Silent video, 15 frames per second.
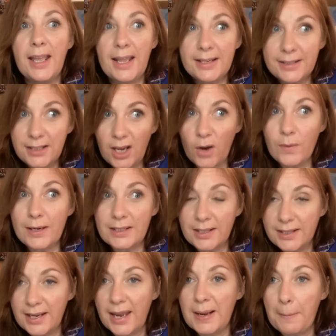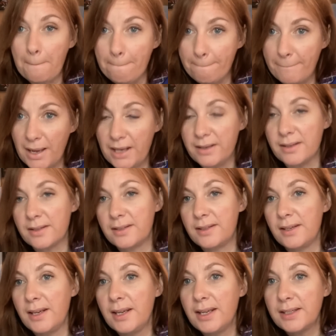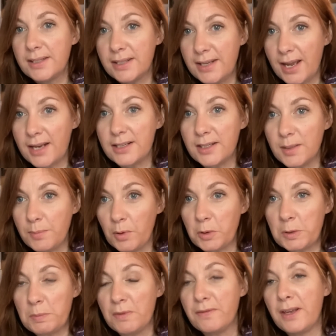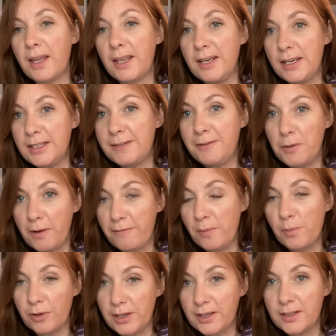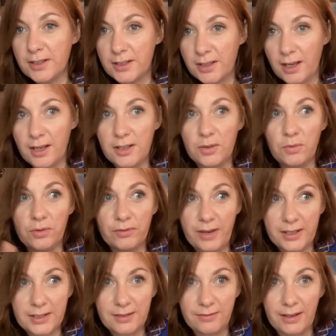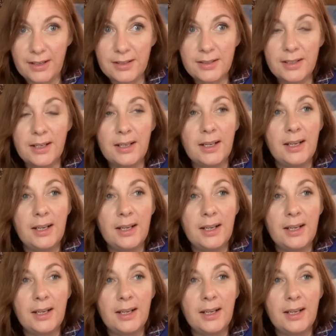It's going to take months to get to the bottom of it and interview everybody concerned and all the rest of it.